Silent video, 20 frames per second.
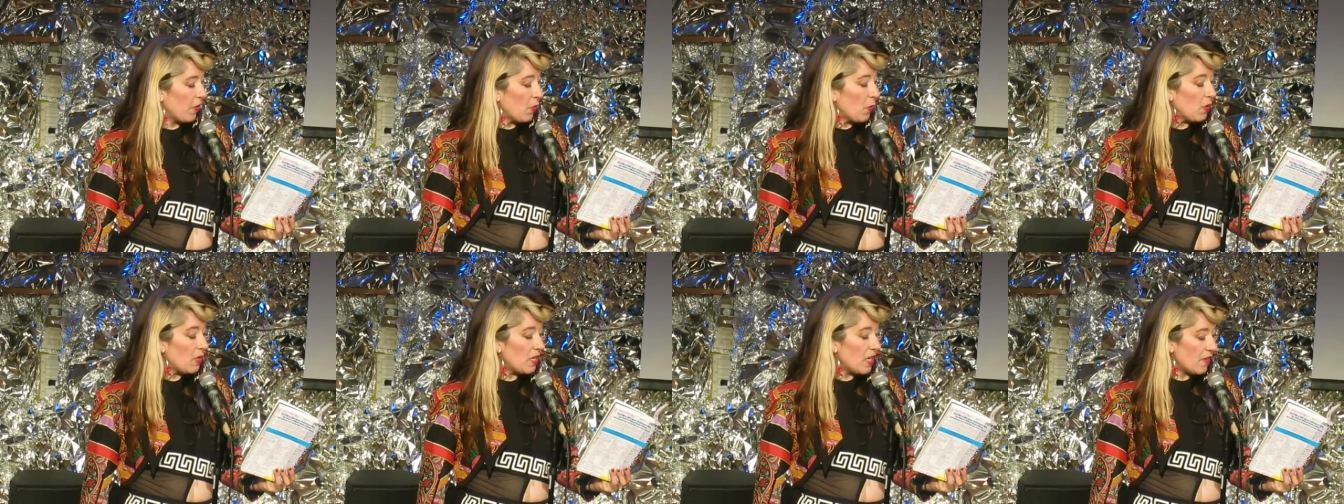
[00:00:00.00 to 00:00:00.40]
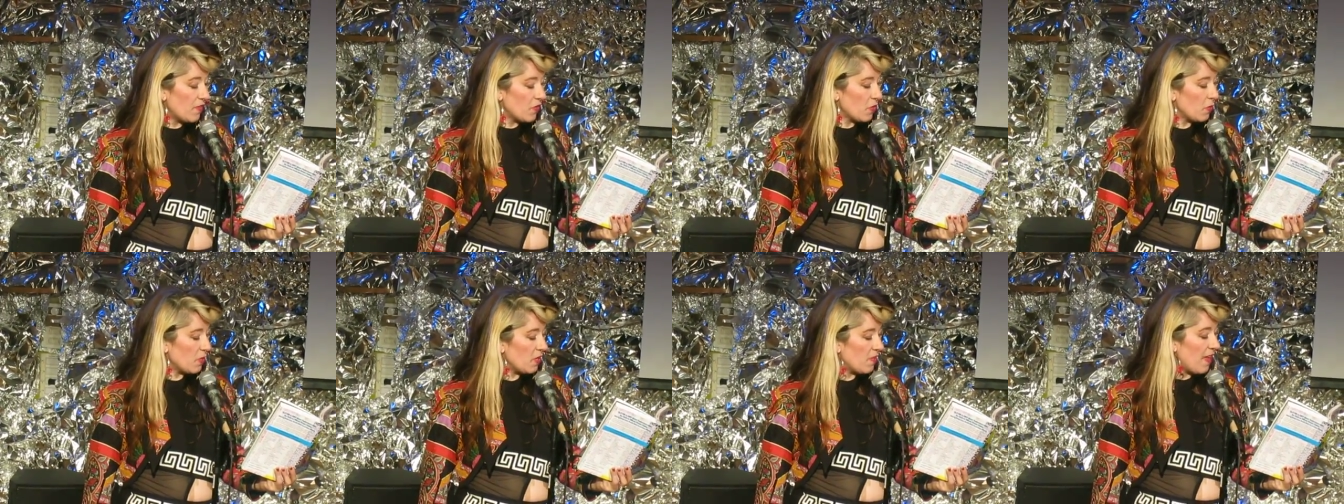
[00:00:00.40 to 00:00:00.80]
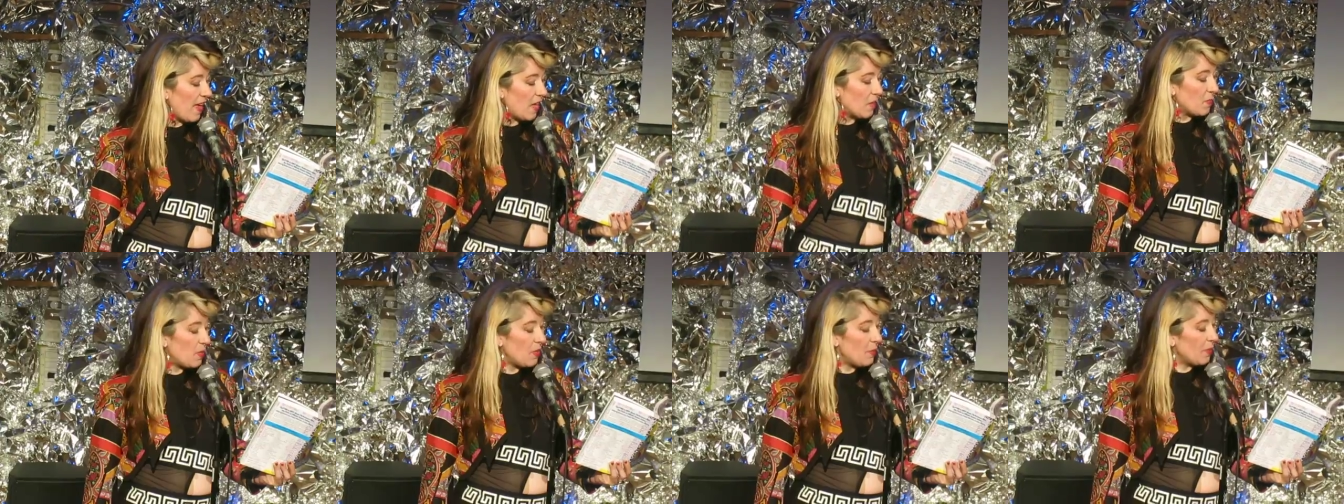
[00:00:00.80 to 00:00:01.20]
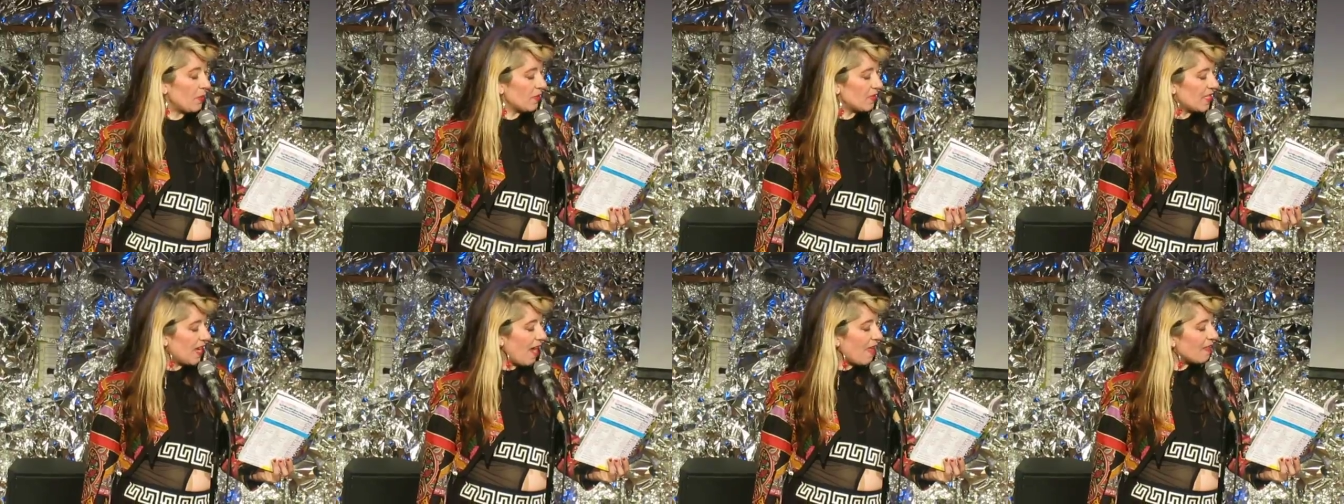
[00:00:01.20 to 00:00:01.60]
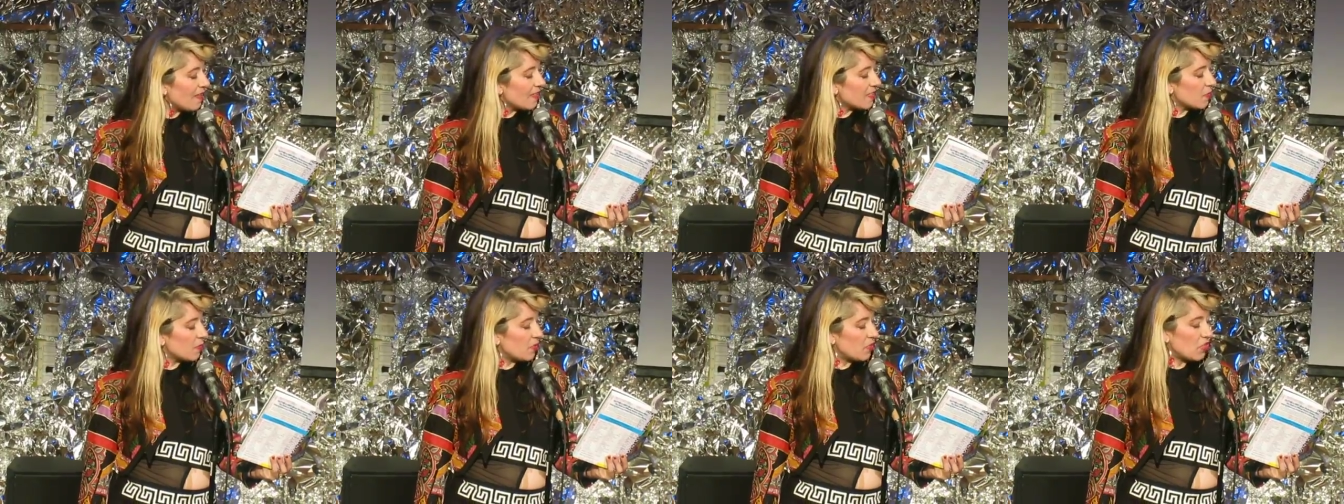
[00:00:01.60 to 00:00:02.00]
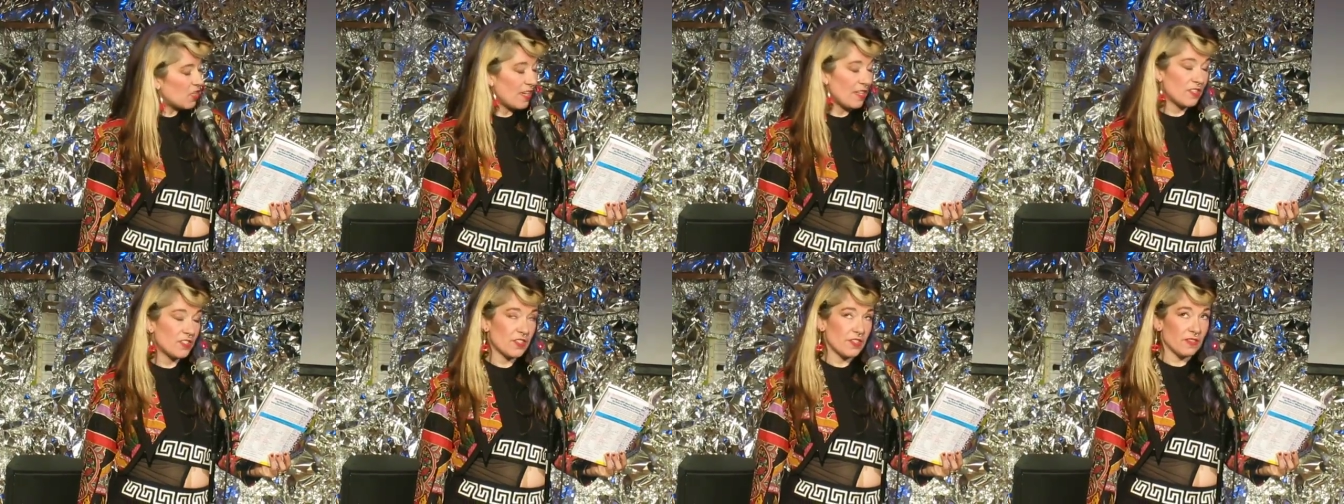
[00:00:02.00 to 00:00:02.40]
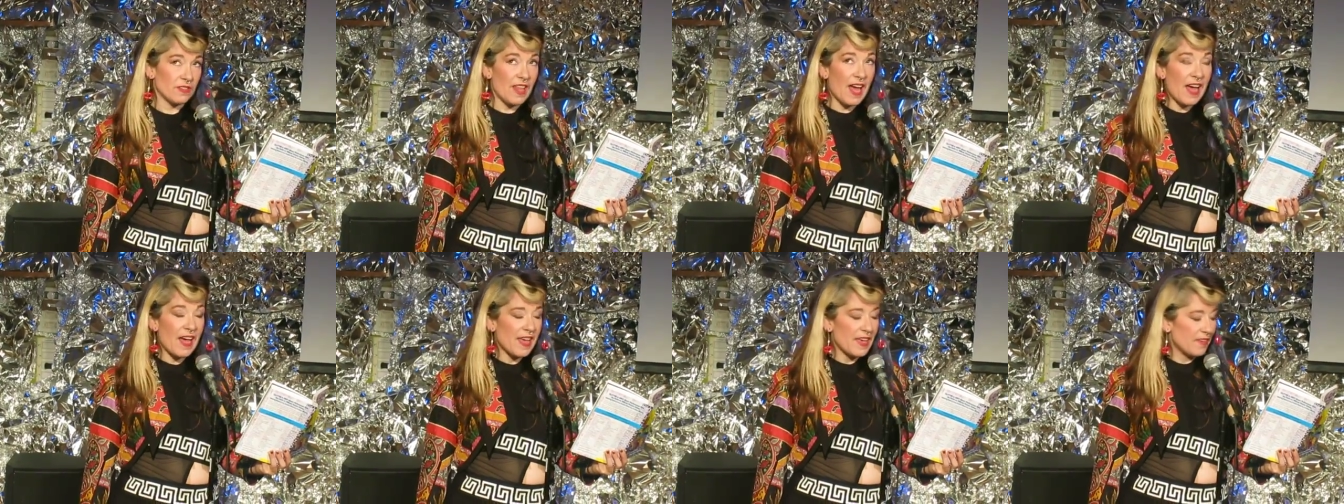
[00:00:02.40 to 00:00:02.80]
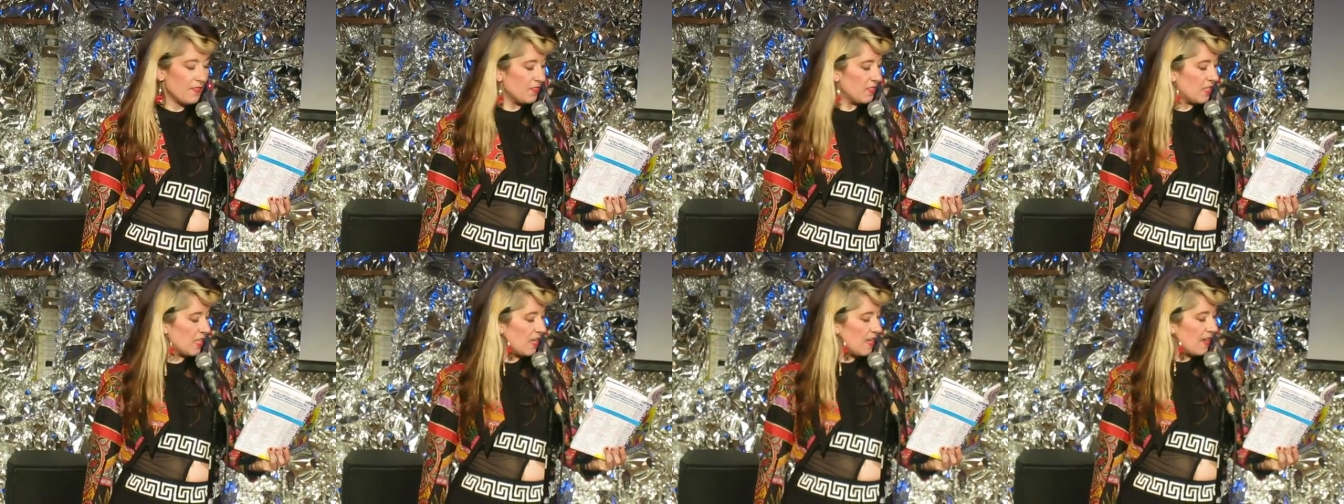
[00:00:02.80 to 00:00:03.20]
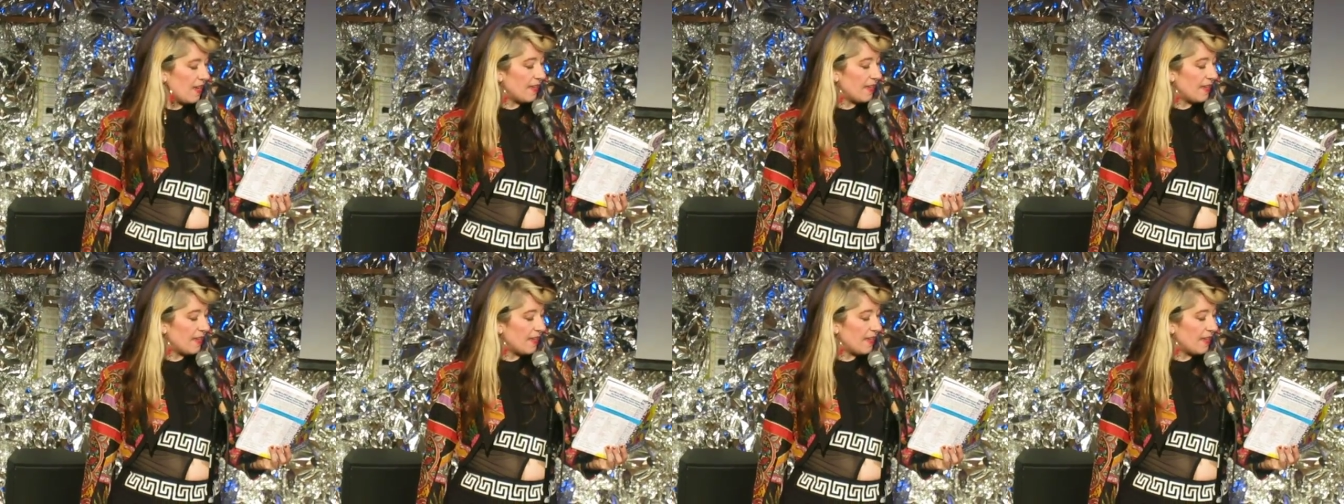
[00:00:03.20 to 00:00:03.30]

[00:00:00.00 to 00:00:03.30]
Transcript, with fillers: We never would have had people tell us we changed their lives,